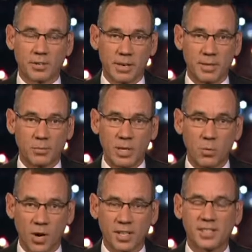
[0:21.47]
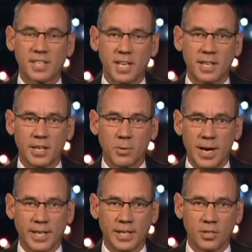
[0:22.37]
an agreement. We want to see the
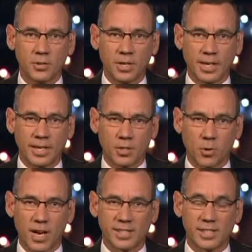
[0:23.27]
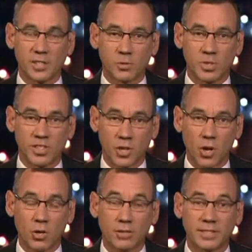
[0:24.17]
Iranian nuclear crisis
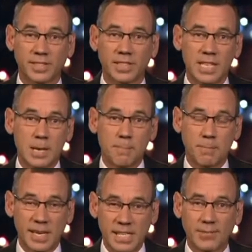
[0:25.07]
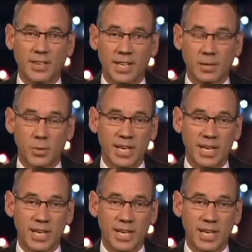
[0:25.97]
resolved peacefully.